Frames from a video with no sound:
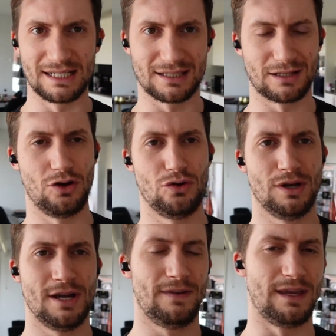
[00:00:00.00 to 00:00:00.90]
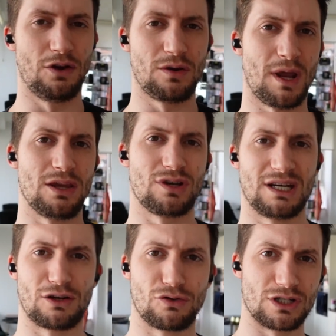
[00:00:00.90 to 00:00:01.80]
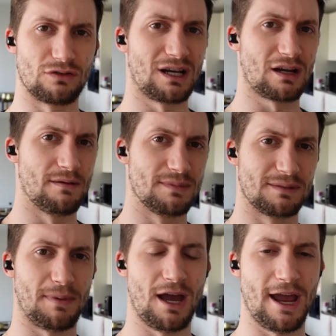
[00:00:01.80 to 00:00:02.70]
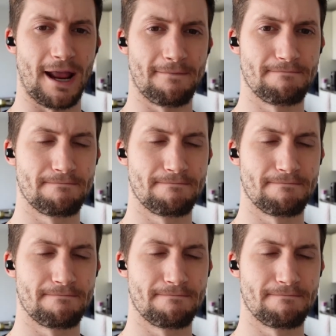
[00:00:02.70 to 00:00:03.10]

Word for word: And so the only way you can increase your income is by